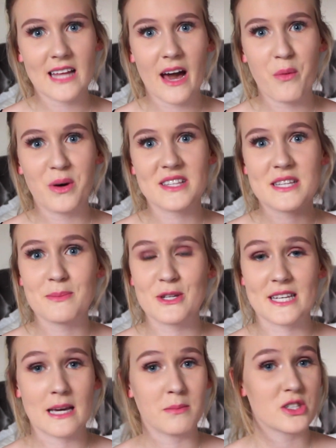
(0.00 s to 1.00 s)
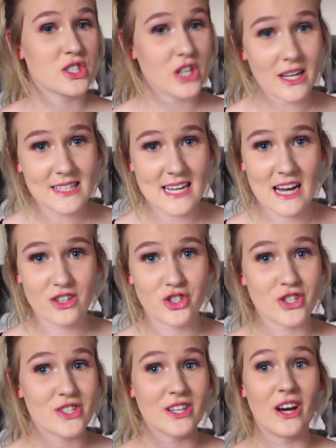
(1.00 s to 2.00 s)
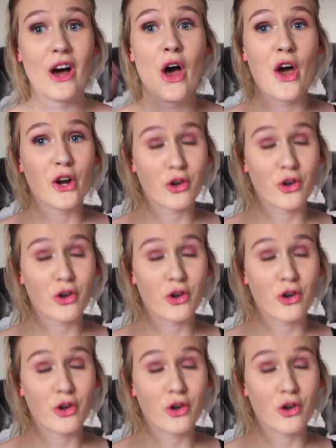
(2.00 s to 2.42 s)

there once the museum shut down due to